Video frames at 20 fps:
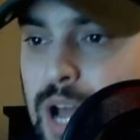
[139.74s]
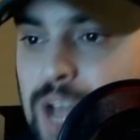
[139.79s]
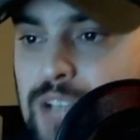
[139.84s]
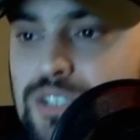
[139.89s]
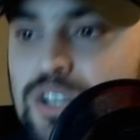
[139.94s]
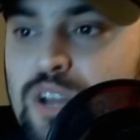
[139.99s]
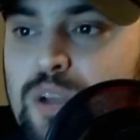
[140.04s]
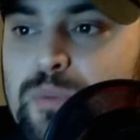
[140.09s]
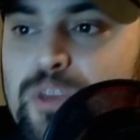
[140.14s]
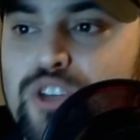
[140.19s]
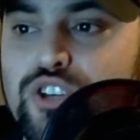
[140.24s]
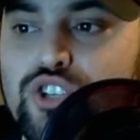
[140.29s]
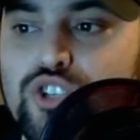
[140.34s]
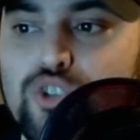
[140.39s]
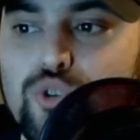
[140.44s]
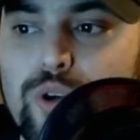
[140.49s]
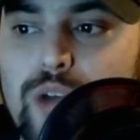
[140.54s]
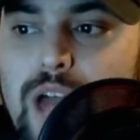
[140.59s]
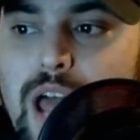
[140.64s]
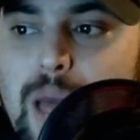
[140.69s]
It's going to be a
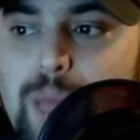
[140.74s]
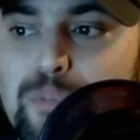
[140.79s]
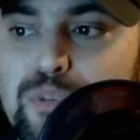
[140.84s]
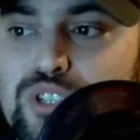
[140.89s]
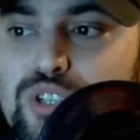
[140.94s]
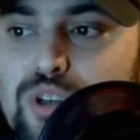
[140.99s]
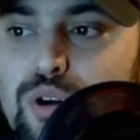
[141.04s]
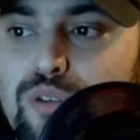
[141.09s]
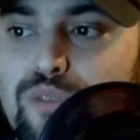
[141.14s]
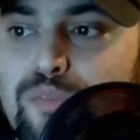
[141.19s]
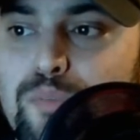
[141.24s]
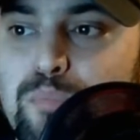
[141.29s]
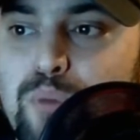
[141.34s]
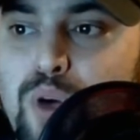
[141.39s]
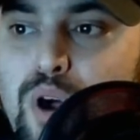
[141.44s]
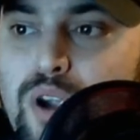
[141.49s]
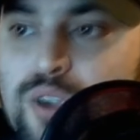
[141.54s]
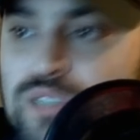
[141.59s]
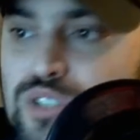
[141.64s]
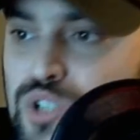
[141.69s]
short episode for
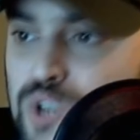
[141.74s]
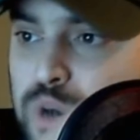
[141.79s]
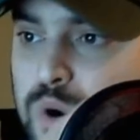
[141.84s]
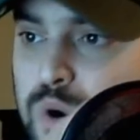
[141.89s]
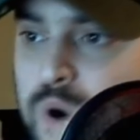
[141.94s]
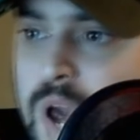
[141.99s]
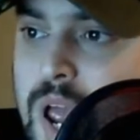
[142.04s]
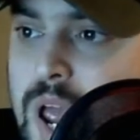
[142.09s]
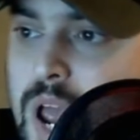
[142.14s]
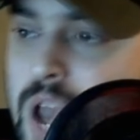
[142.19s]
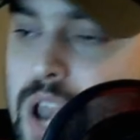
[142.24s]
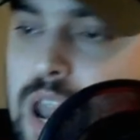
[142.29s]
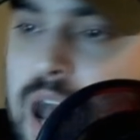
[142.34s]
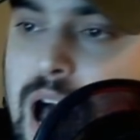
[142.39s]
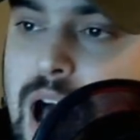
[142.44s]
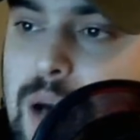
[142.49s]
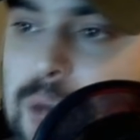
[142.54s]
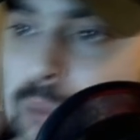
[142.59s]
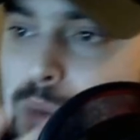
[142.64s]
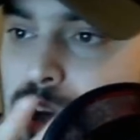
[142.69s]
part two.
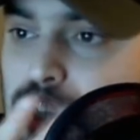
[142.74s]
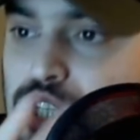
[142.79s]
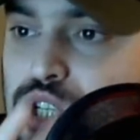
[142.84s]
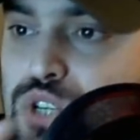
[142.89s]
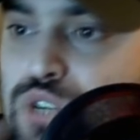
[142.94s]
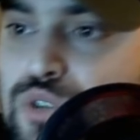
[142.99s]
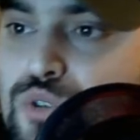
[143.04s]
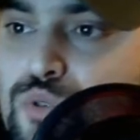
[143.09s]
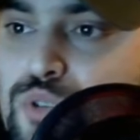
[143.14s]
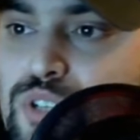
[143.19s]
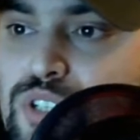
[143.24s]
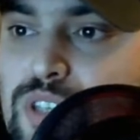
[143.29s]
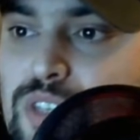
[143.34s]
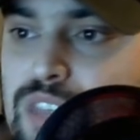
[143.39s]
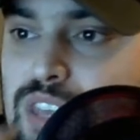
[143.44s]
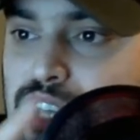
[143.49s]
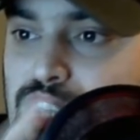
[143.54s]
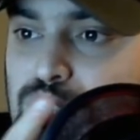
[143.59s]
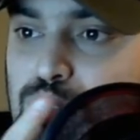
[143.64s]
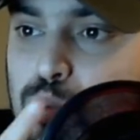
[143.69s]
Not much news
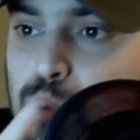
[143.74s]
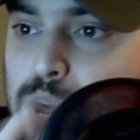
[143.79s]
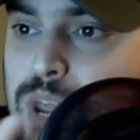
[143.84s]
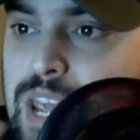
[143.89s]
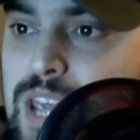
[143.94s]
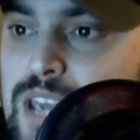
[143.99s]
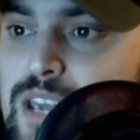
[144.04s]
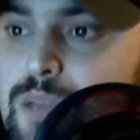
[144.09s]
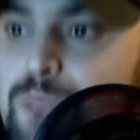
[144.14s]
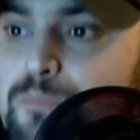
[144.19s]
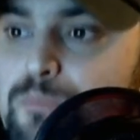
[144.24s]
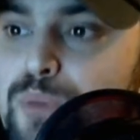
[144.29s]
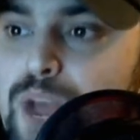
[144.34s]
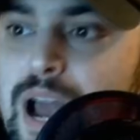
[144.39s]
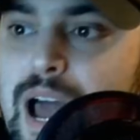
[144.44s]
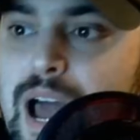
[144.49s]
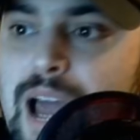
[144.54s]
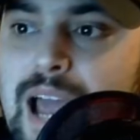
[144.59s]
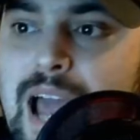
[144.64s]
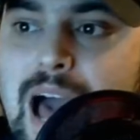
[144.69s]
this week,
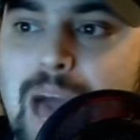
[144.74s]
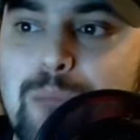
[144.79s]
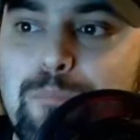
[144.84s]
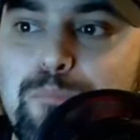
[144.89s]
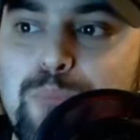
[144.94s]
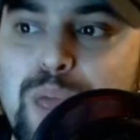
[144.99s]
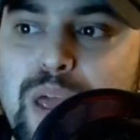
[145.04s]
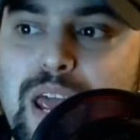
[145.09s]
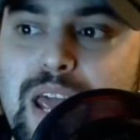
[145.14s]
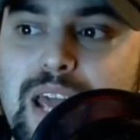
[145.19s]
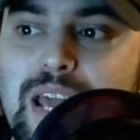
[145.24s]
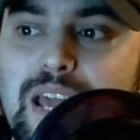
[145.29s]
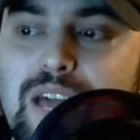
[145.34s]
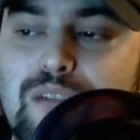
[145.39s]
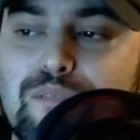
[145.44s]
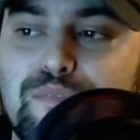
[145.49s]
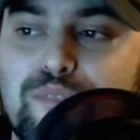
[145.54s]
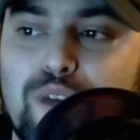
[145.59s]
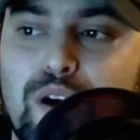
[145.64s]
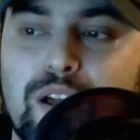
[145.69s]
but I got big
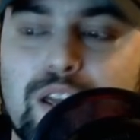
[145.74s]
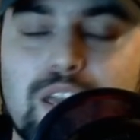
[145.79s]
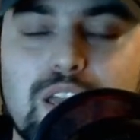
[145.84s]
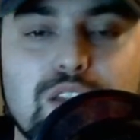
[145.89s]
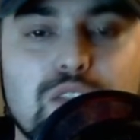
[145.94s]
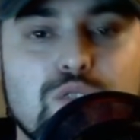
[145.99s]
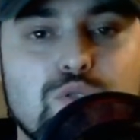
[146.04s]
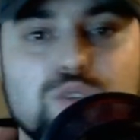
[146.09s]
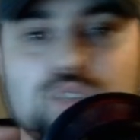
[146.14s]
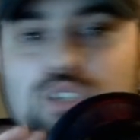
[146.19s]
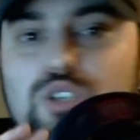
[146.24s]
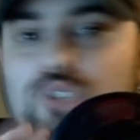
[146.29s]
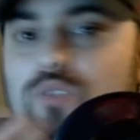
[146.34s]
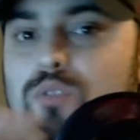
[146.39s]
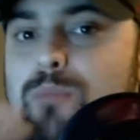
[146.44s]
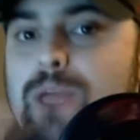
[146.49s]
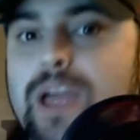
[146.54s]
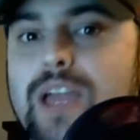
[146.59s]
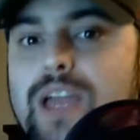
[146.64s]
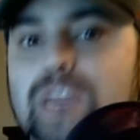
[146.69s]
fucking news the
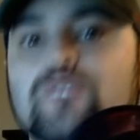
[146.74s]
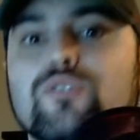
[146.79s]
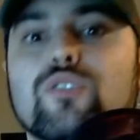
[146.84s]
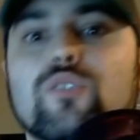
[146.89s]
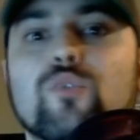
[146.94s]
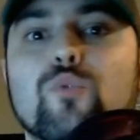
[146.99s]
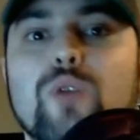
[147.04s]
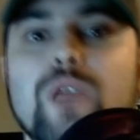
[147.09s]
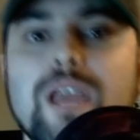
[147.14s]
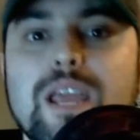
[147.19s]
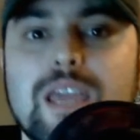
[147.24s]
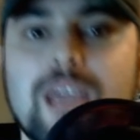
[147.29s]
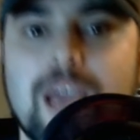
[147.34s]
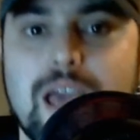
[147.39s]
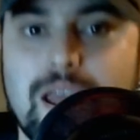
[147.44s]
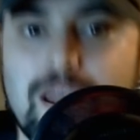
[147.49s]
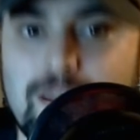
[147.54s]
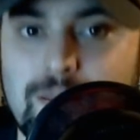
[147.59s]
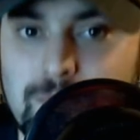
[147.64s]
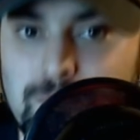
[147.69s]
remainder of the
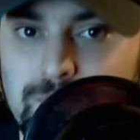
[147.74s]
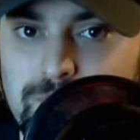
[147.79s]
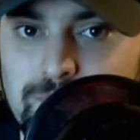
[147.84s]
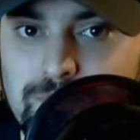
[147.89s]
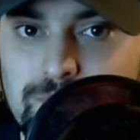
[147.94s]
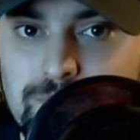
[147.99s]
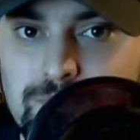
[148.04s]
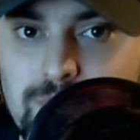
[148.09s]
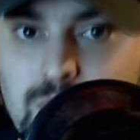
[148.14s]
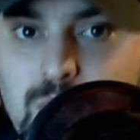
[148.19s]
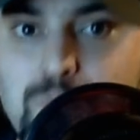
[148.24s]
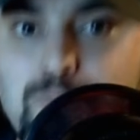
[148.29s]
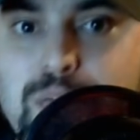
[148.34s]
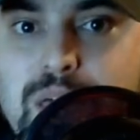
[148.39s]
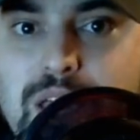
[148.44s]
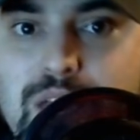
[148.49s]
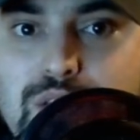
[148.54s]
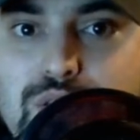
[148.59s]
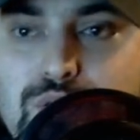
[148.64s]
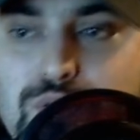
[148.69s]
weekend.
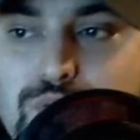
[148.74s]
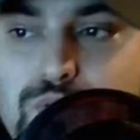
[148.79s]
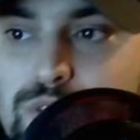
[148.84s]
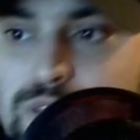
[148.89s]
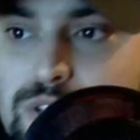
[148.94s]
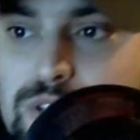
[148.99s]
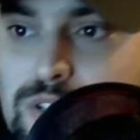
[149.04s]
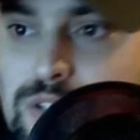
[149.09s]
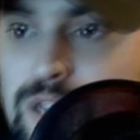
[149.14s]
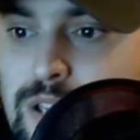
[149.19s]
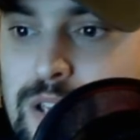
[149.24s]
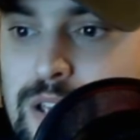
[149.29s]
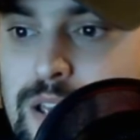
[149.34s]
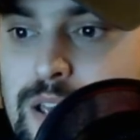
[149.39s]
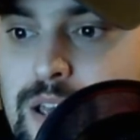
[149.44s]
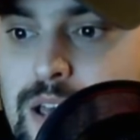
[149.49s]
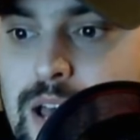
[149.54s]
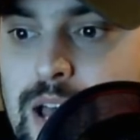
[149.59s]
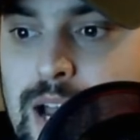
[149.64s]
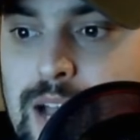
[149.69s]
Big news.
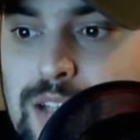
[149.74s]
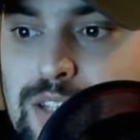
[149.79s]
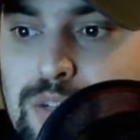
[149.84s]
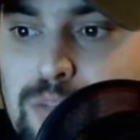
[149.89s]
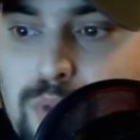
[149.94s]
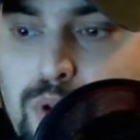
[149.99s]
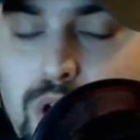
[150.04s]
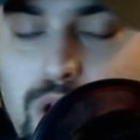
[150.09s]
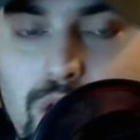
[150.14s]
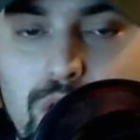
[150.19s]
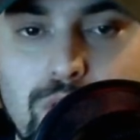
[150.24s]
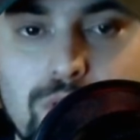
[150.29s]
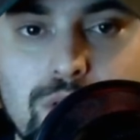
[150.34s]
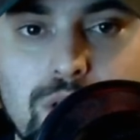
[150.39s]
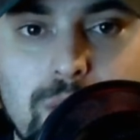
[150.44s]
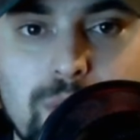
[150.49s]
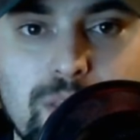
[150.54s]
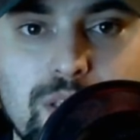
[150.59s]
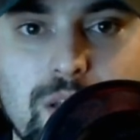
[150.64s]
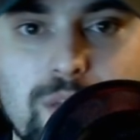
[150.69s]
I got tomorrow,
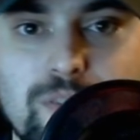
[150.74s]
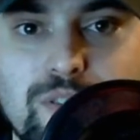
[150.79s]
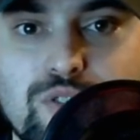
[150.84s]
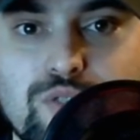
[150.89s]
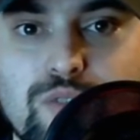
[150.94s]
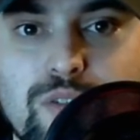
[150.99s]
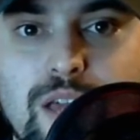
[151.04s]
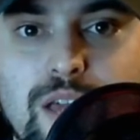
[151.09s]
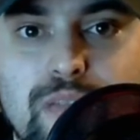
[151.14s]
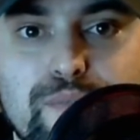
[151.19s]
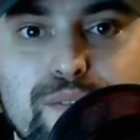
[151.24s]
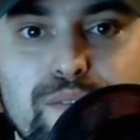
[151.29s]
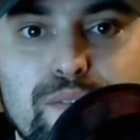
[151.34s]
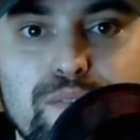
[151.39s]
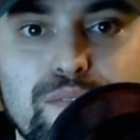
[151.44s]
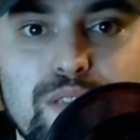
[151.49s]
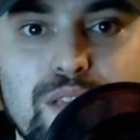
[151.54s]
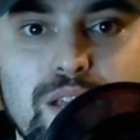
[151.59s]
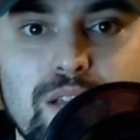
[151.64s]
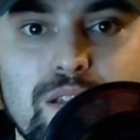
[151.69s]
WWE
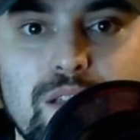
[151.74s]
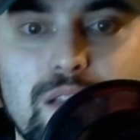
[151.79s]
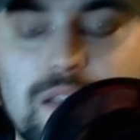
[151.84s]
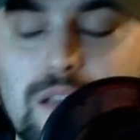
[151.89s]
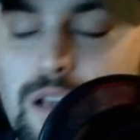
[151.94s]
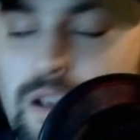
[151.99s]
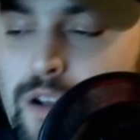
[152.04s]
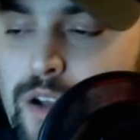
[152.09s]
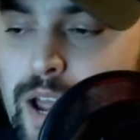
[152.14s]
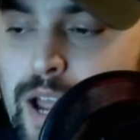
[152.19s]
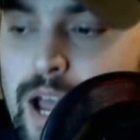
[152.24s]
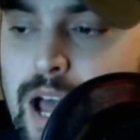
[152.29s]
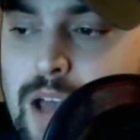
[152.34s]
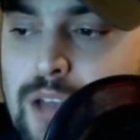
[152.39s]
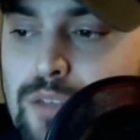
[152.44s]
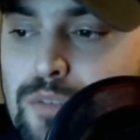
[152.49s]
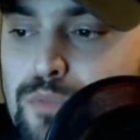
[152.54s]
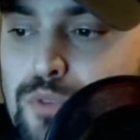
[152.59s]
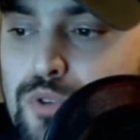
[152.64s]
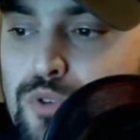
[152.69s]
2K15. All right, I
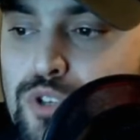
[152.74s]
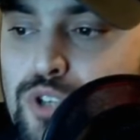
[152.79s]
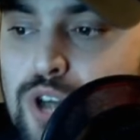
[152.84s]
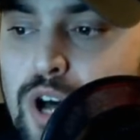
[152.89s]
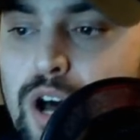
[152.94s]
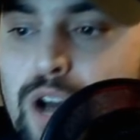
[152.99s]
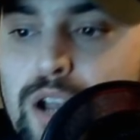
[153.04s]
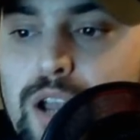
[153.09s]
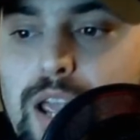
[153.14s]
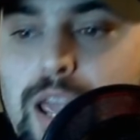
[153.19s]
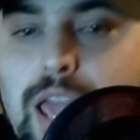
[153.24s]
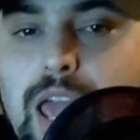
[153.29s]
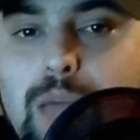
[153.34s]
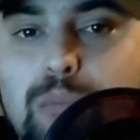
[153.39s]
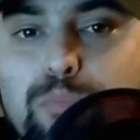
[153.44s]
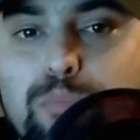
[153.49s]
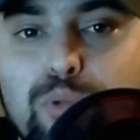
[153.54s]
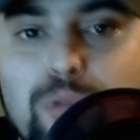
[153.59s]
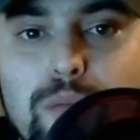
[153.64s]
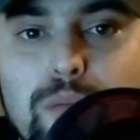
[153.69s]
got news on
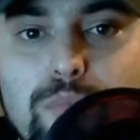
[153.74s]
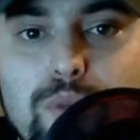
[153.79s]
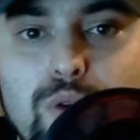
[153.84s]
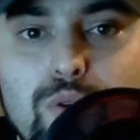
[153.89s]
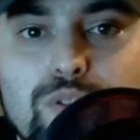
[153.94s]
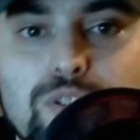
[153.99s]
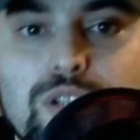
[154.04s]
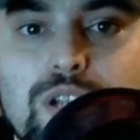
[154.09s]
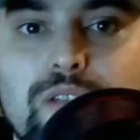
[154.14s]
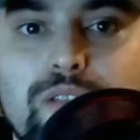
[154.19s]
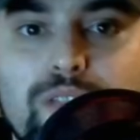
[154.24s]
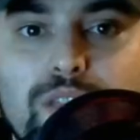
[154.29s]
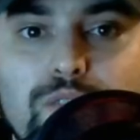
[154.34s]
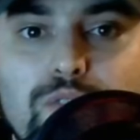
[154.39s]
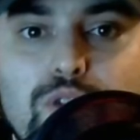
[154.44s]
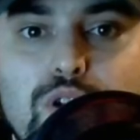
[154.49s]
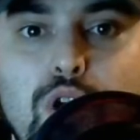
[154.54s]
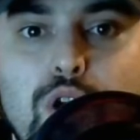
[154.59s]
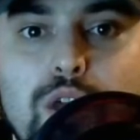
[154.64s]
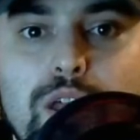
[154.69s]
gameplay modes and everything
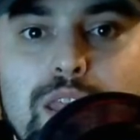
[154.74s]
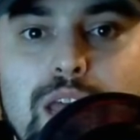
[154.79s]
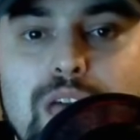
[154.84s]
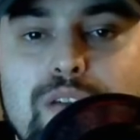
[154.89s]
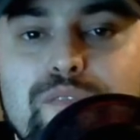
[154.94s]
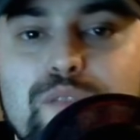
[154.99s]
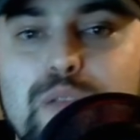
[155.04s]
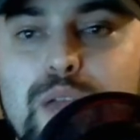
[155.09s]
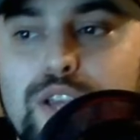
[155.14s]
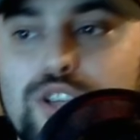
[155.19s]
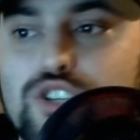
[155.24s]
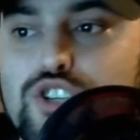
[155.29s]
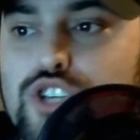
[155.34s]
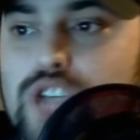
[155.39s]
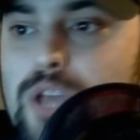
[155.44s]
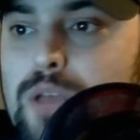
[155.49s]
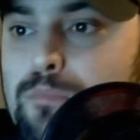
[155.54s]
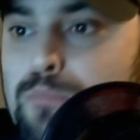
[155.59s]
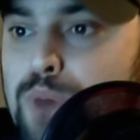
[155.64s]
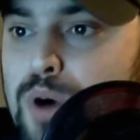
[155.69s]
regarding that for next
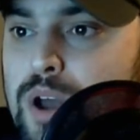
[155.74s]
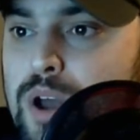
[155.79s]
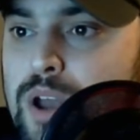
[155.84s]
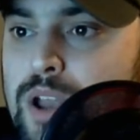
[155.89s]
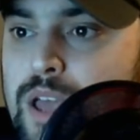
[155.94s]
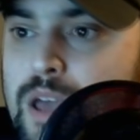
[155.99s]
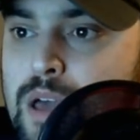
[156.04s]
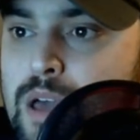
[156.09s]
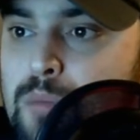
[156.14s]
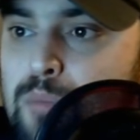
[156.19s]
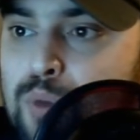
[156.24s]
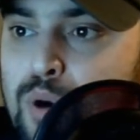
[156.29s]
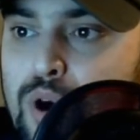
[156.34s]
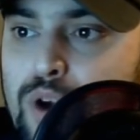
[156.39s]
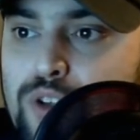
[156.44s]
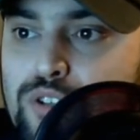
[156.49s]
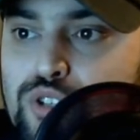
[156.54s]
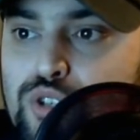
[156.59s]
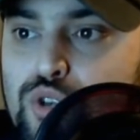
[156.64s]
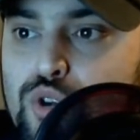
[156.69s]
gen. But
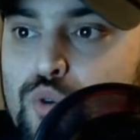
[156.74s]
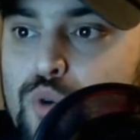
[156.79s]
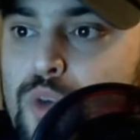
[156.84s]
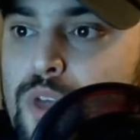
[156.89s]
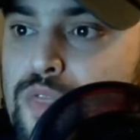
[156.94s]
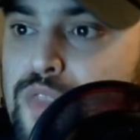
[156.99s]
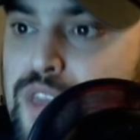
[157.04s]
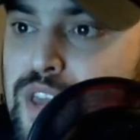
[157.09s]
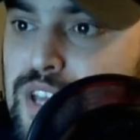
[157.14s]
part two, The